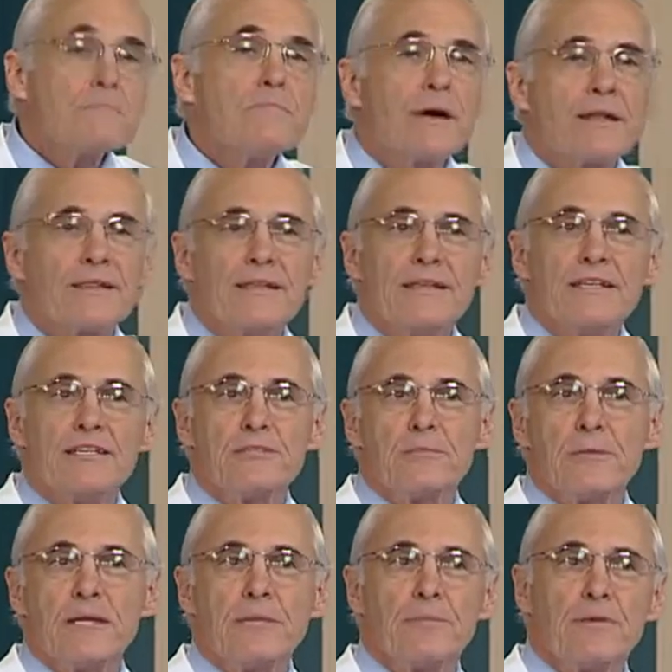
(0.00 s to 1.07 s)
but these
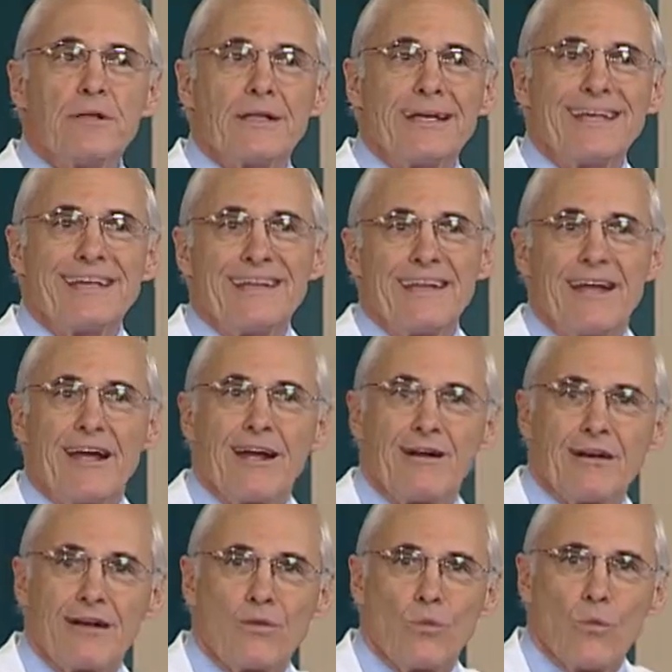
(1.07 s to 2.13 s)
people
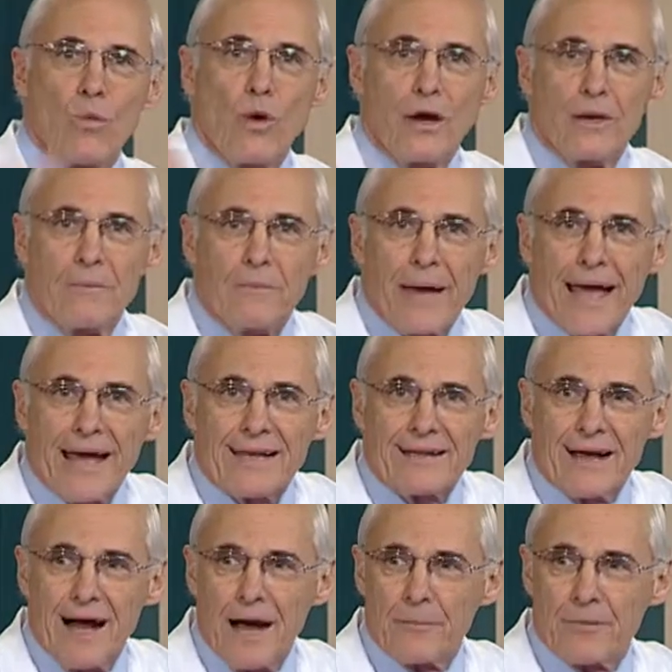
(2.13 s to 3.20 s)
inherit one bad
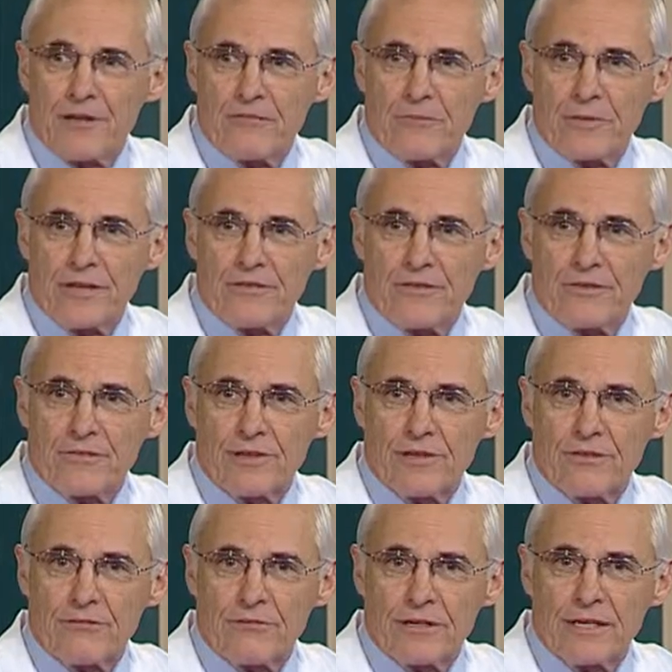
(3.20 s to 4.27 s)
copy of
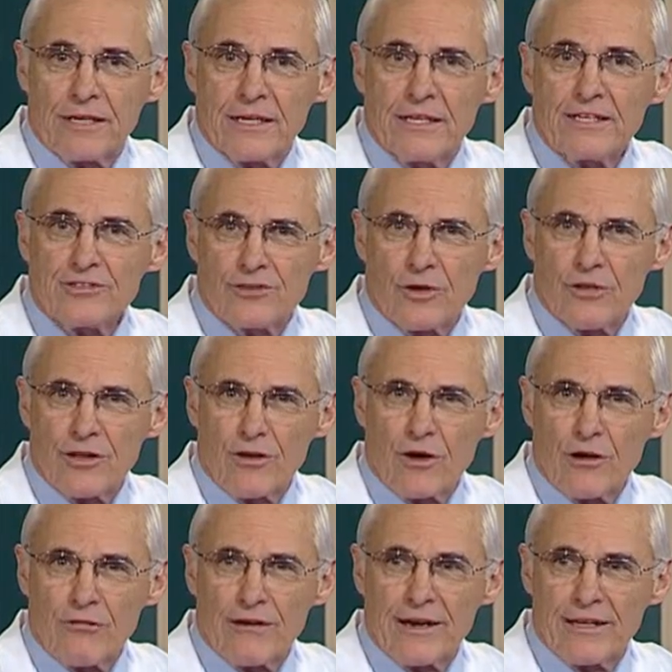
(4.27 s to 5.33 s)
P53, so they're
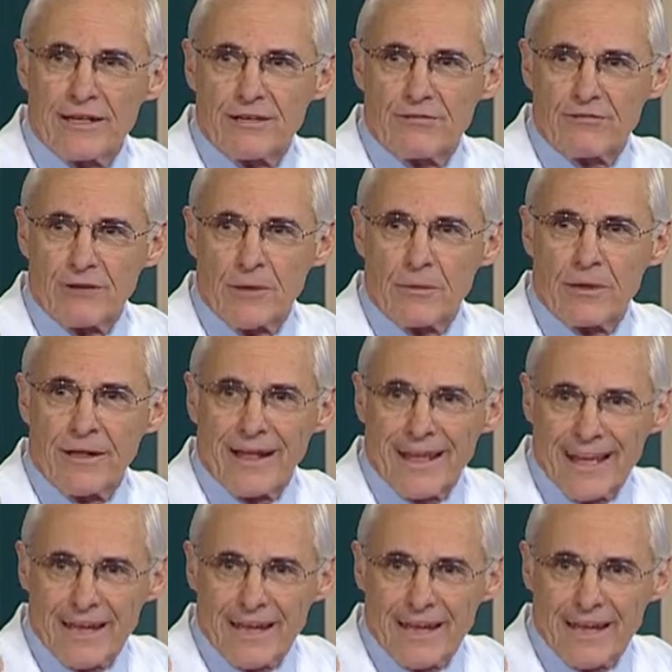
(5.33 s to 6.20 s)
already in trouble.